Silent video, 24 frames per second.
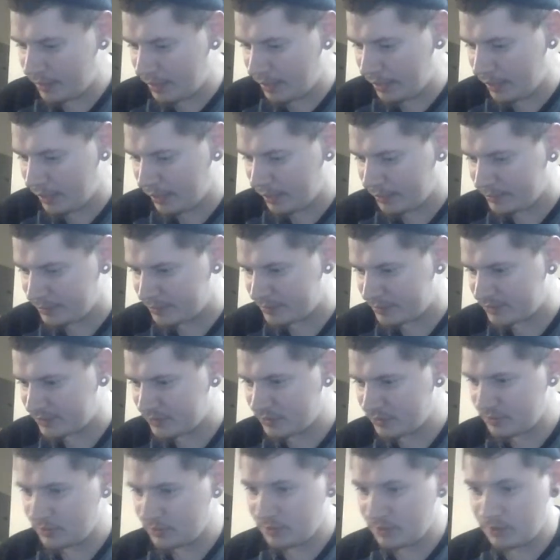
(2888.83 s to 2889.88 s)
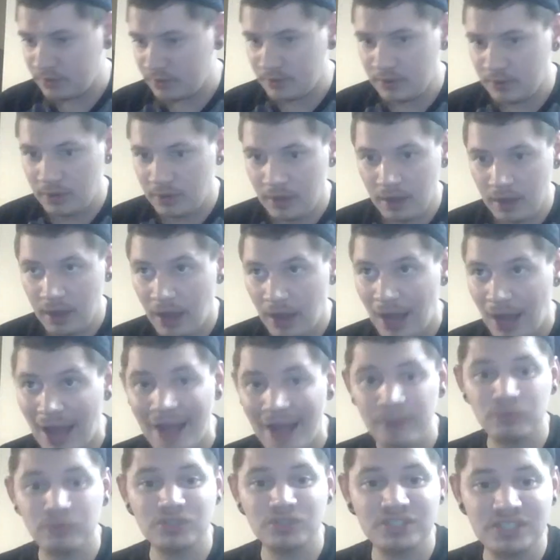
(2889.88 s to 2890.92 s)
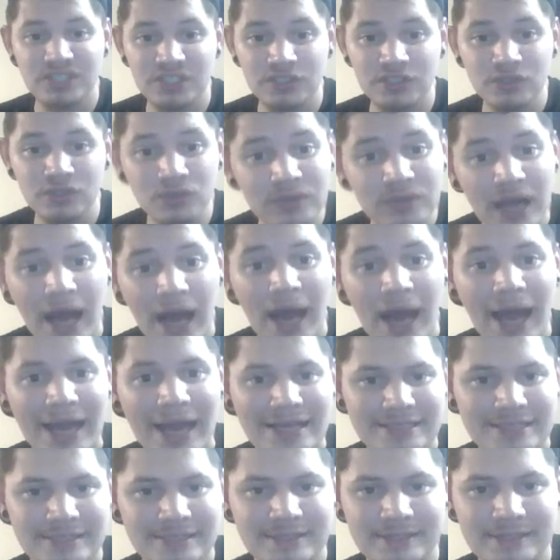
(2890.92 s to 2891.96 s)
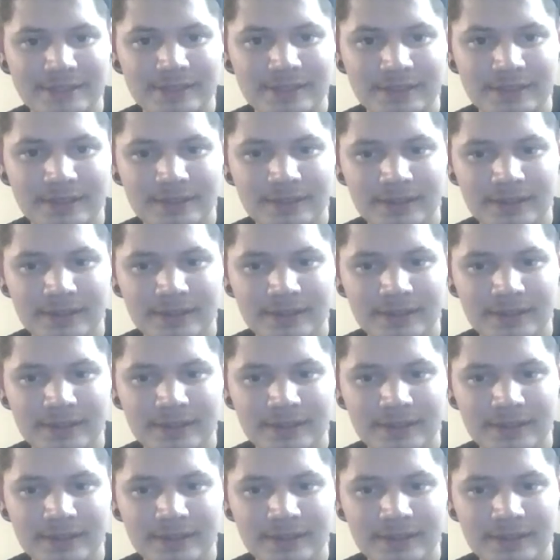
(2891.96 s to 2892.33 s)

And I will see you guys.